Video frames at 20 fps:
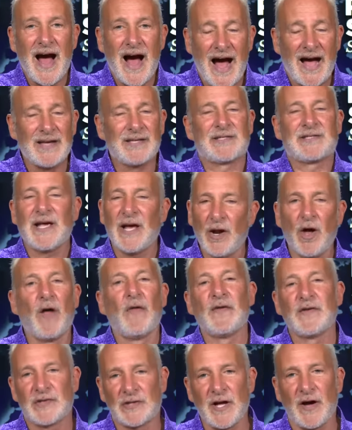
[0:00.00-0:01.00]
I said all
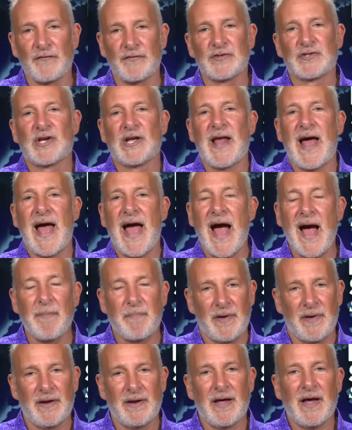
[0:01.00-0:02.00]
this stuff was going to
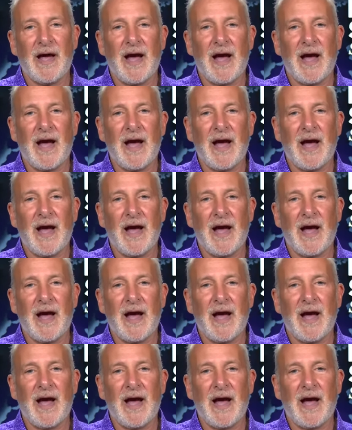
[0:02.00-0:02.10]
happen.